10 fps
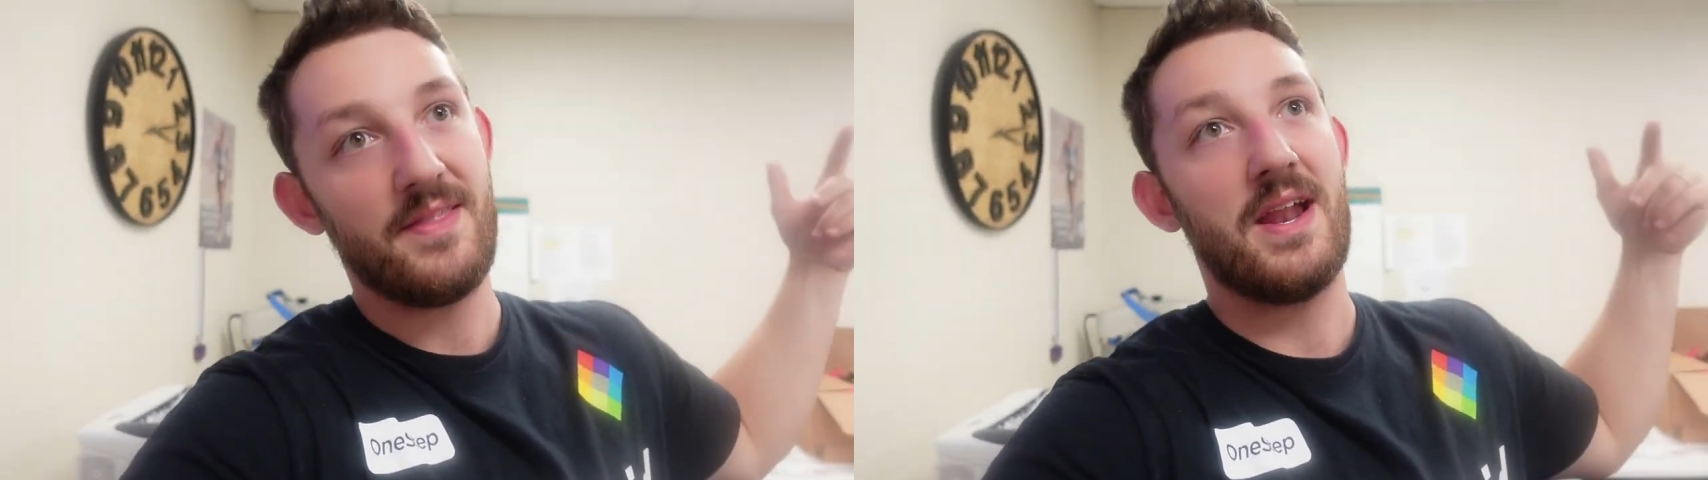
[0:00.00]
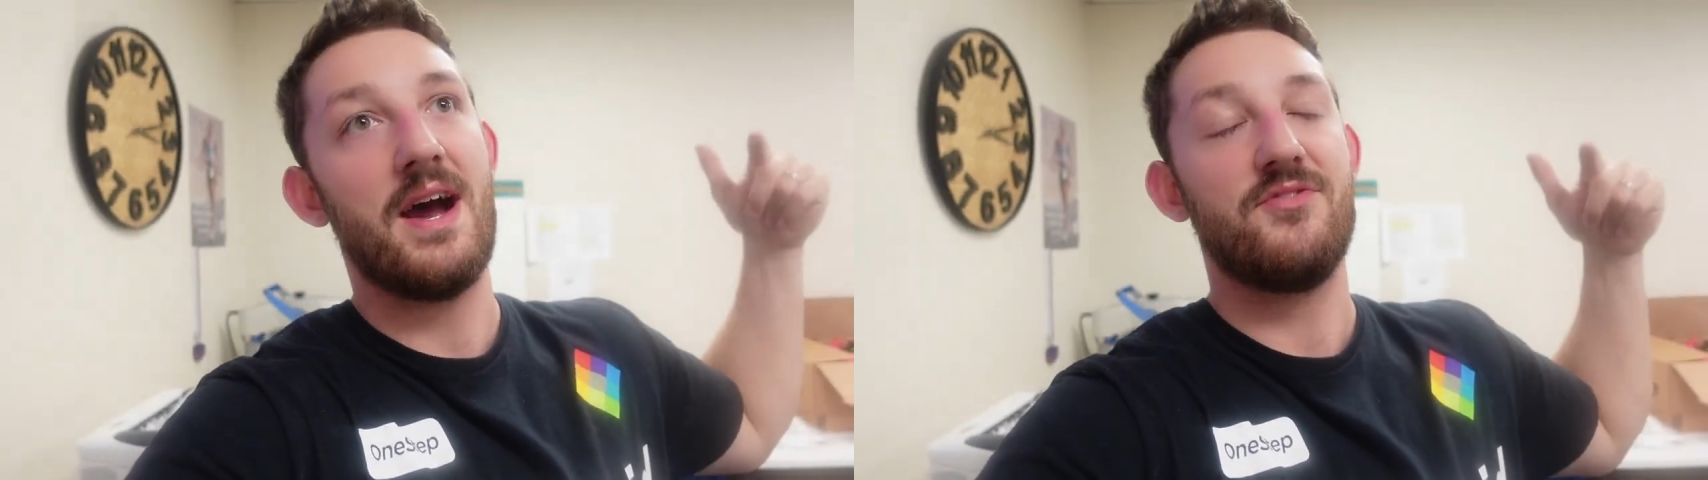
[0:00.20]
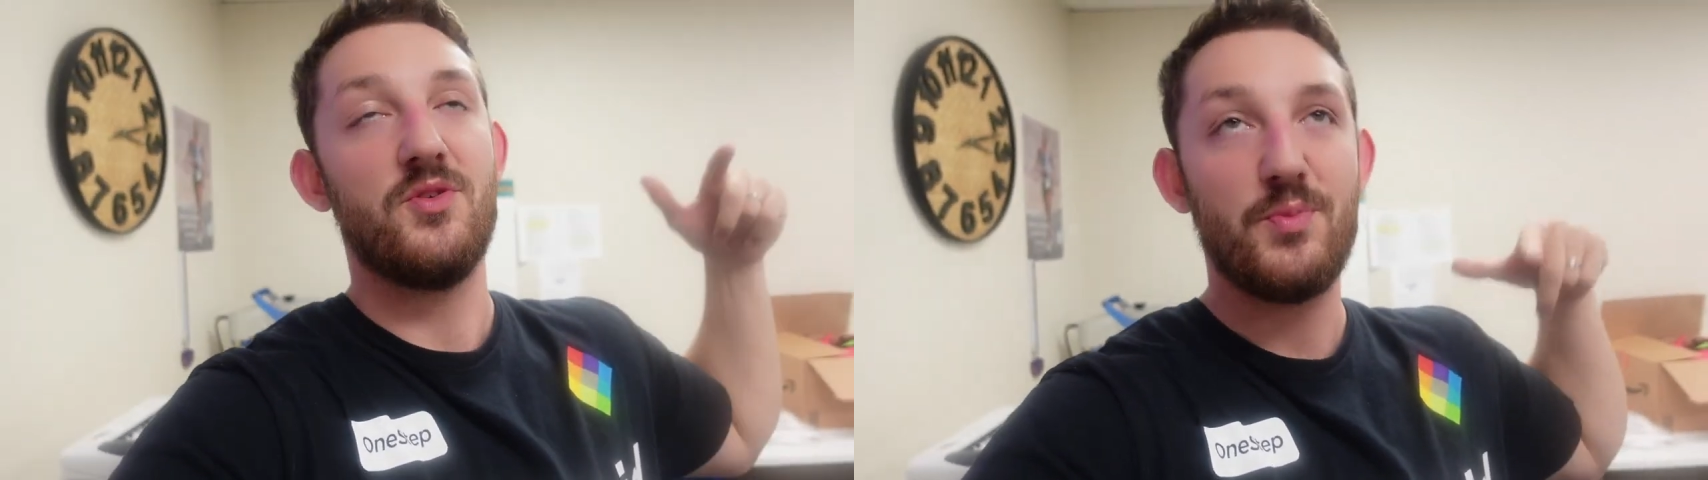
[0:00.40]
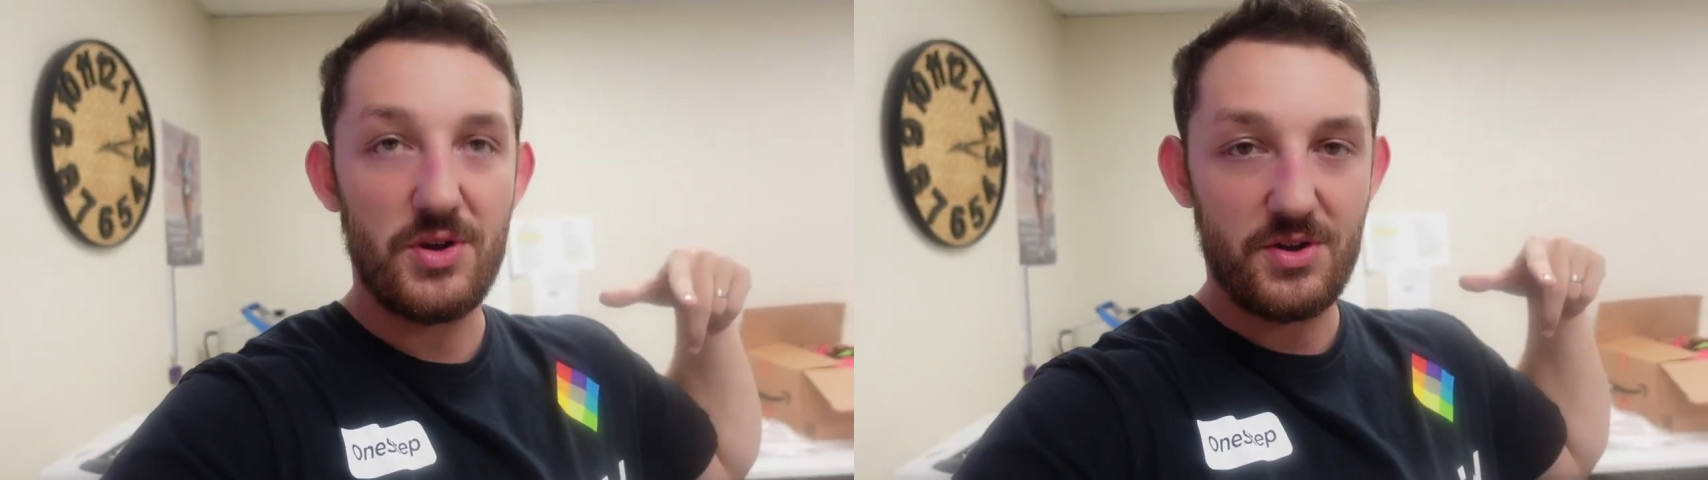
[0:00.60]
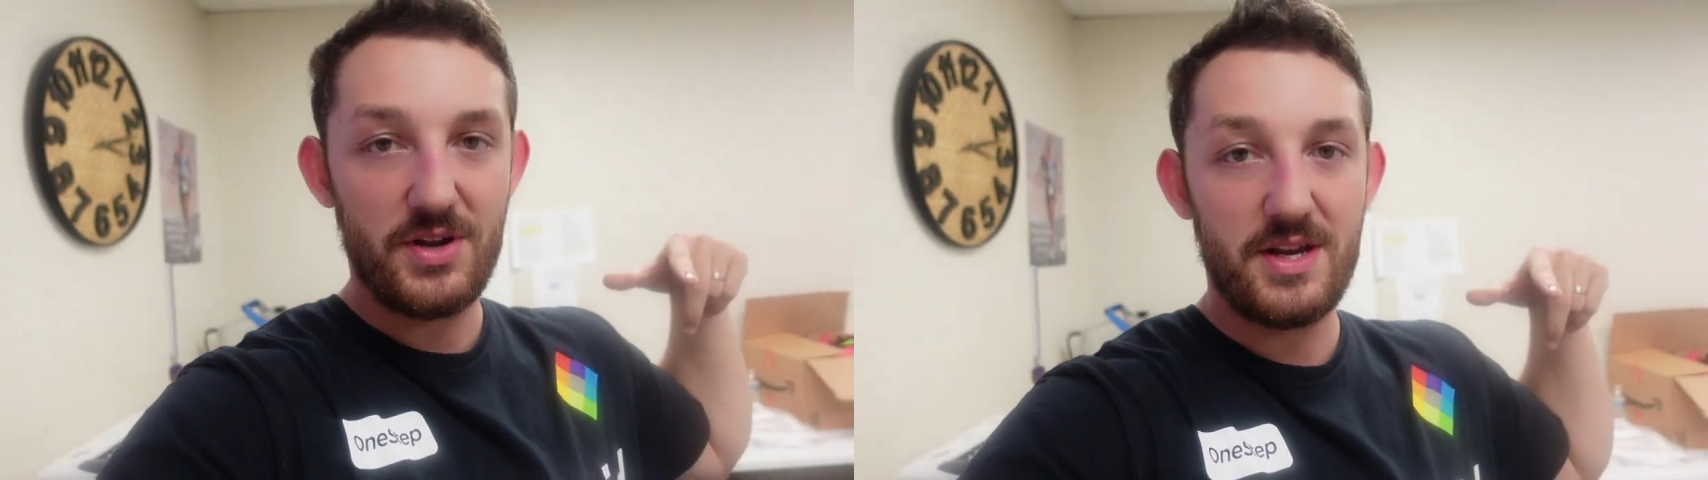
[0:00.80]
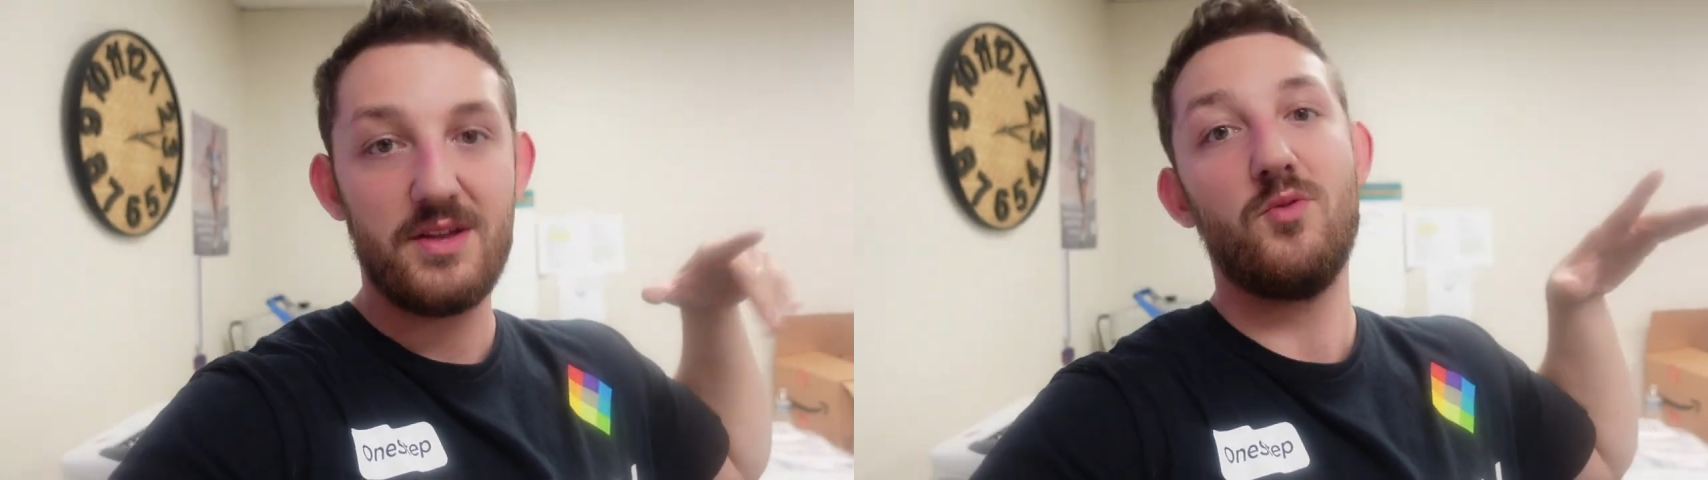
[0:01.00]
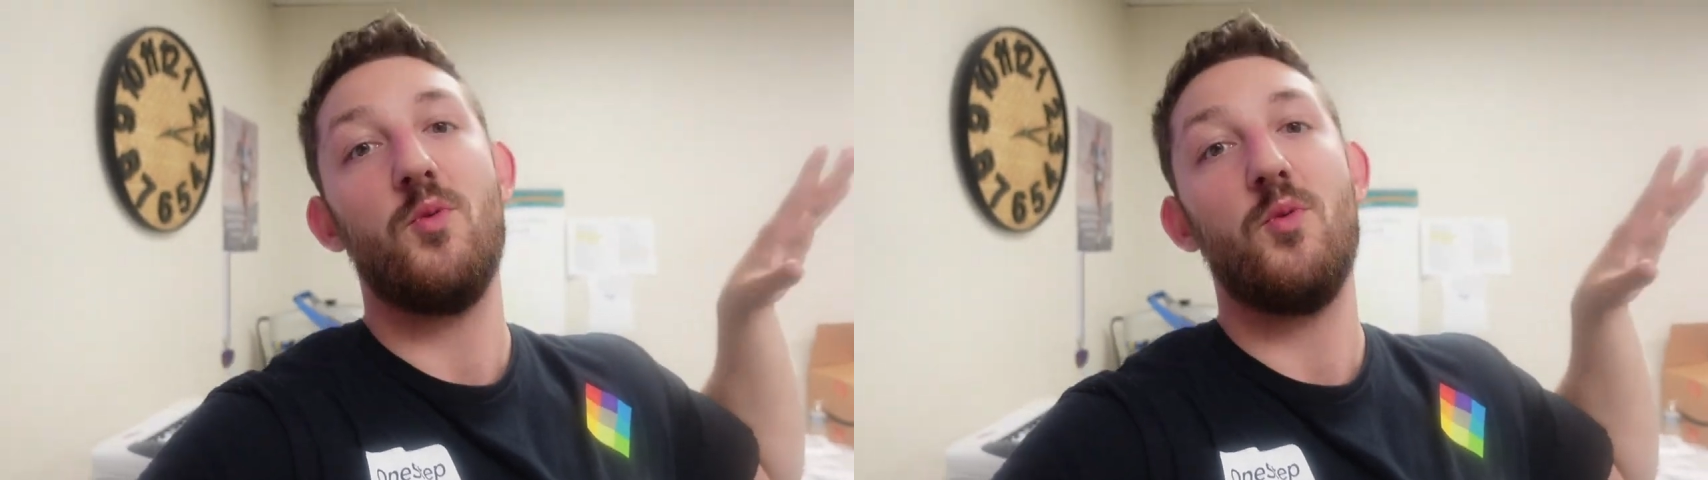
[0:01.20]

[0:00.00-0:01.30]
and then after the book reading,